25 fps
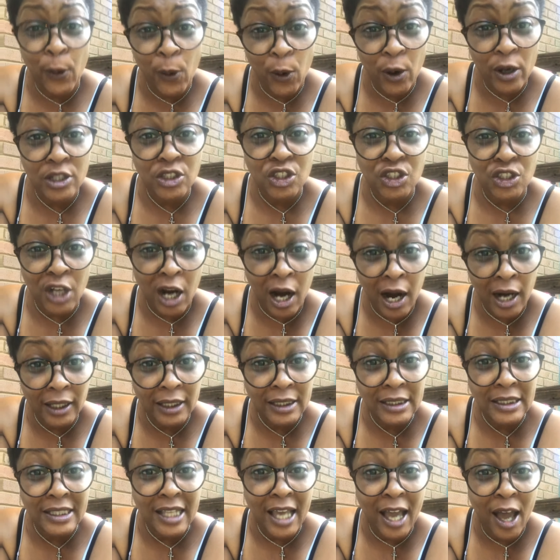
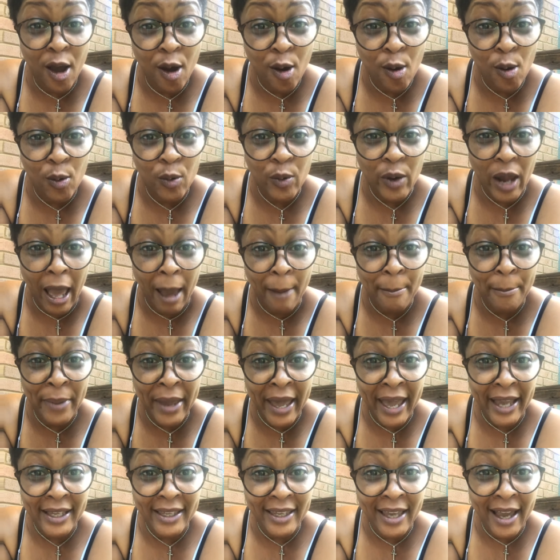Charlotte's own. I'm
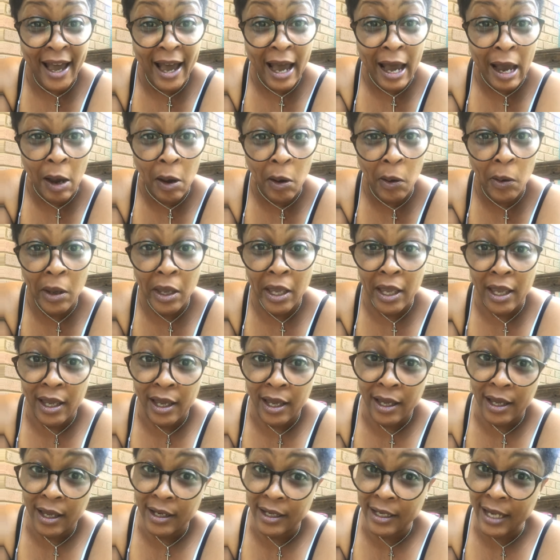back, y'all.
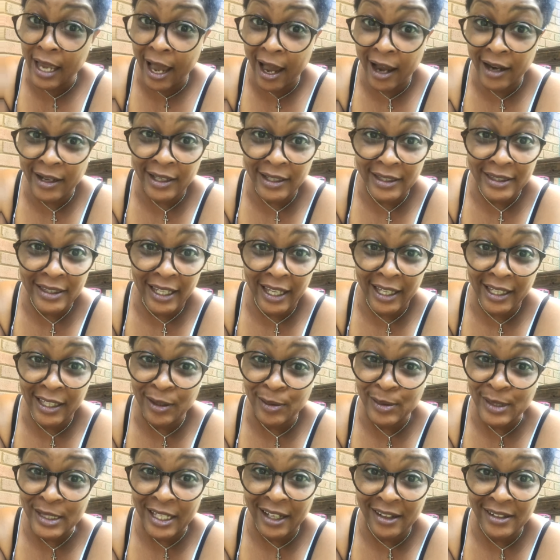Y'all didn't think you
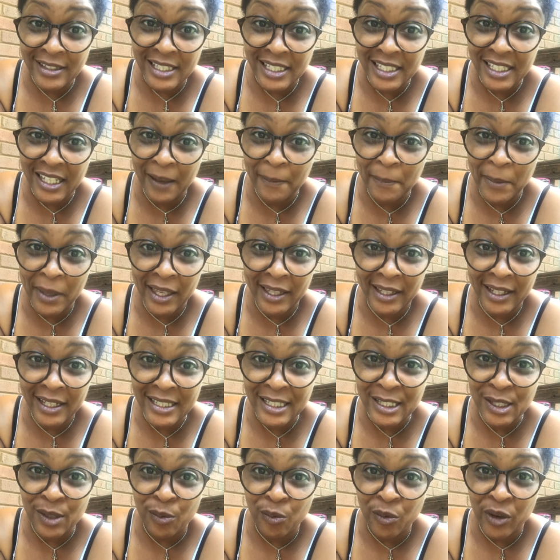was gonna see me in
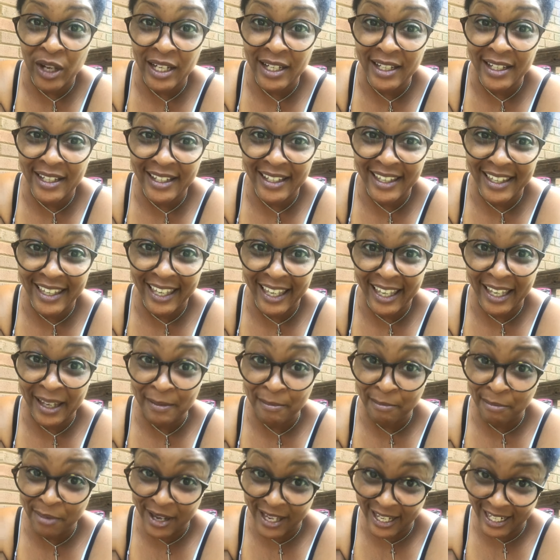this arena again,
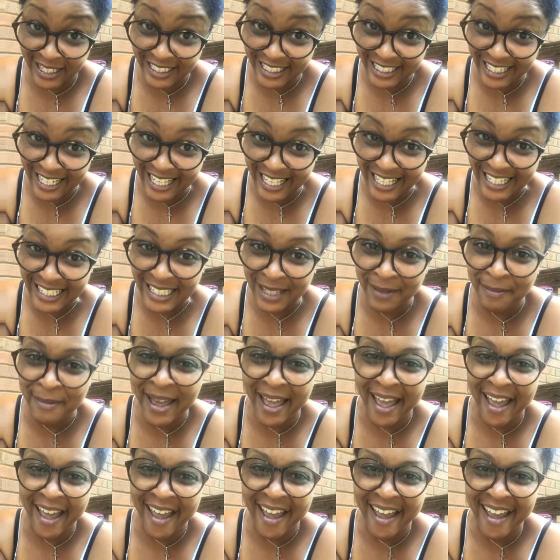but she's
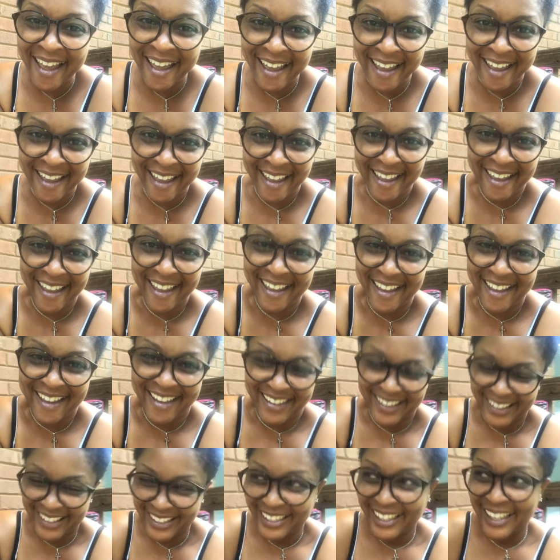back.
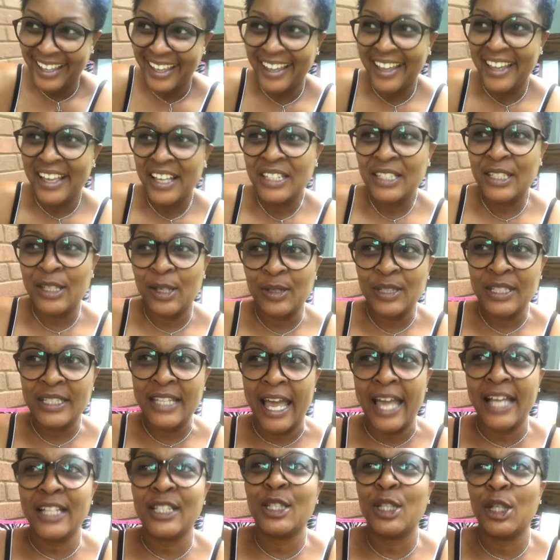So
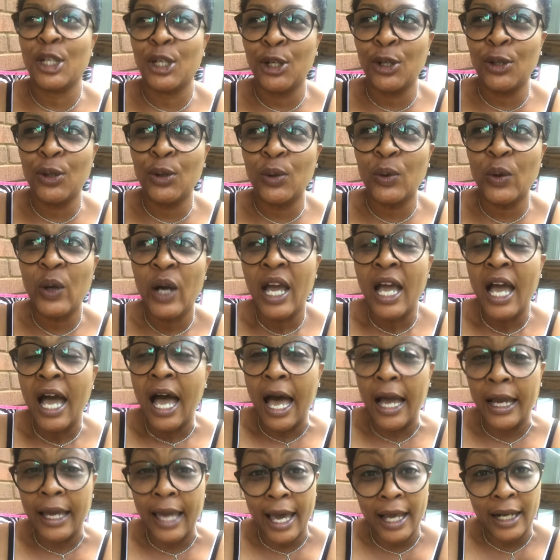stay tuned.
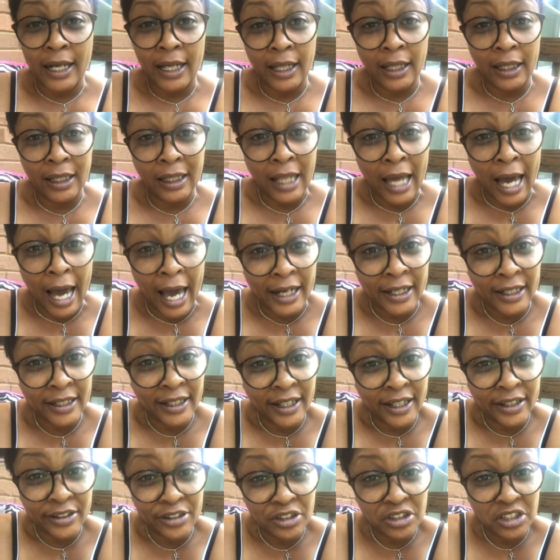I got a lot of
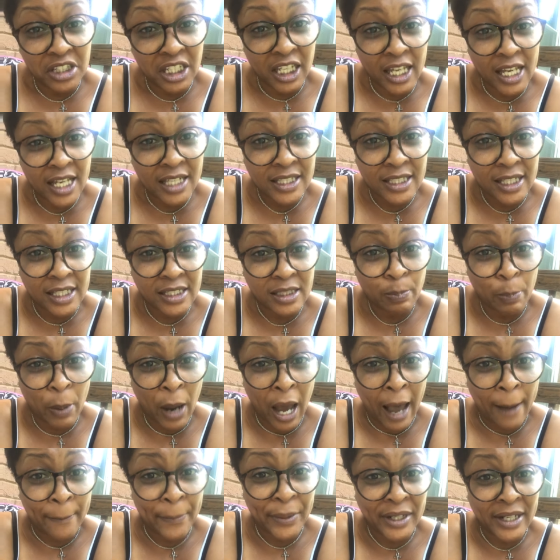other things that's
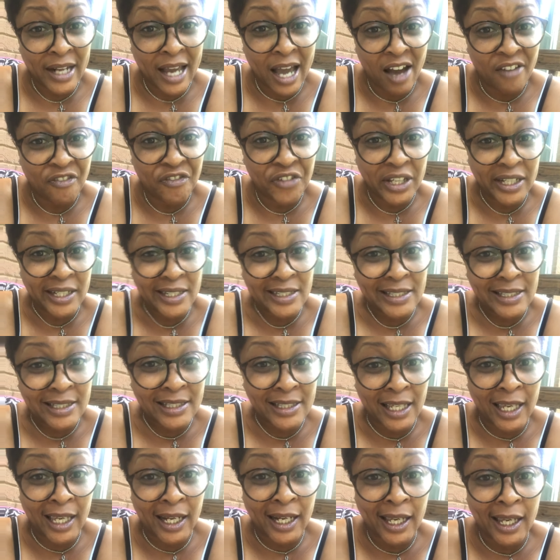popping off in the
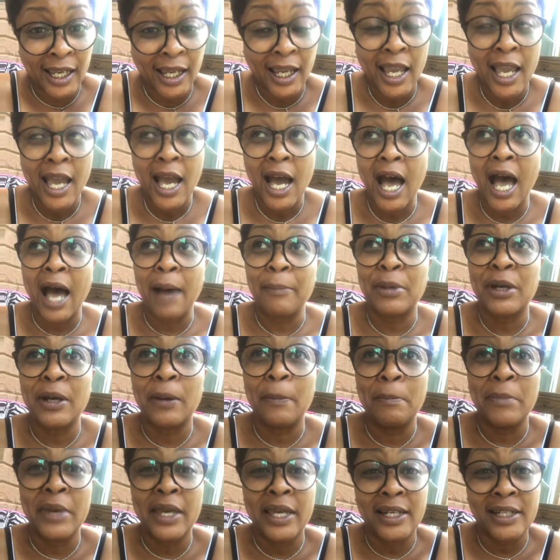city. I'm
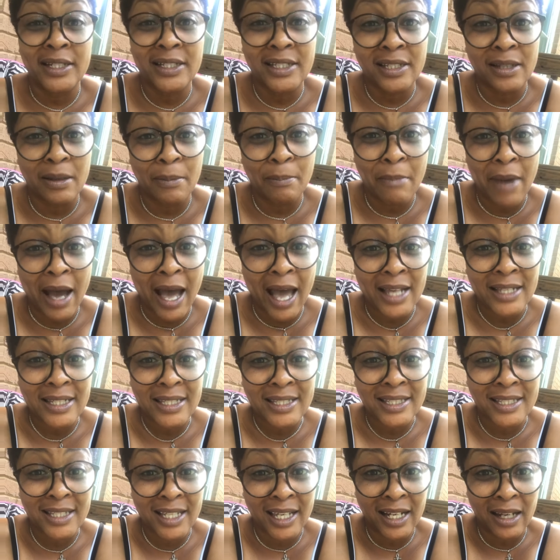committed to my
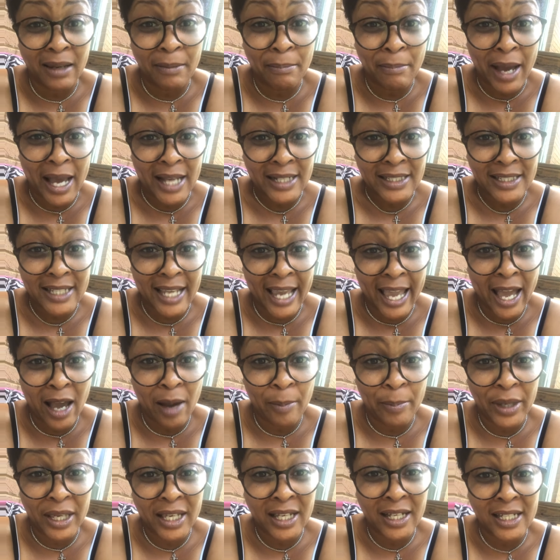city, my town,
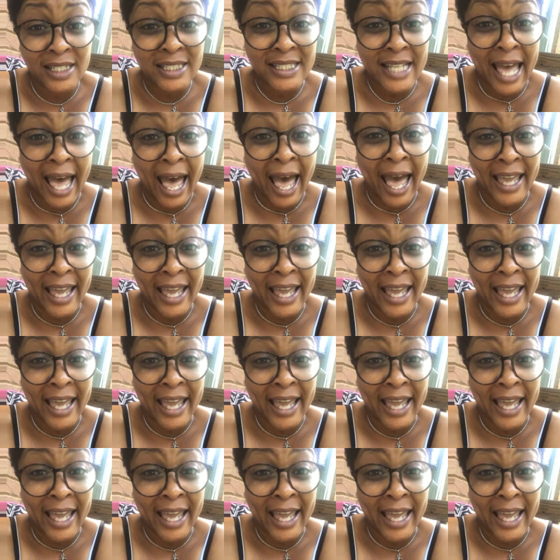because I